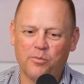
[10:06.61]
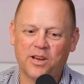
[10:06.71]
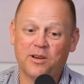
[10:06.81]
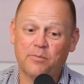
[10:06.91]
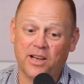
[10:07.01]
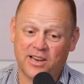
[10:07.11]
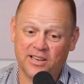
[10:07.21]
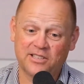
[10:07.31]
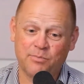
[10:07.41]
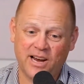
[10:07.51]

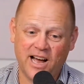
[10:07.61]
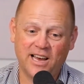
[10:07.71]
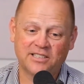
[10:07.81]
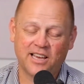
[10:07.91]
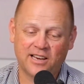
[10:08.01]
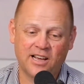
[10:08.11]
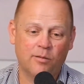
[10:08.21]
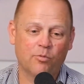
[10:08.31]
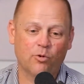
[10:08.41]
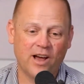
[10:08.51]
because my ice had
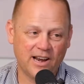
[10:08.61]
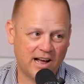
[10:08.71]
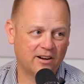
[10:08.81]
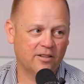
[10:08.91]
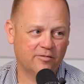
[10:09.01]
come right out of the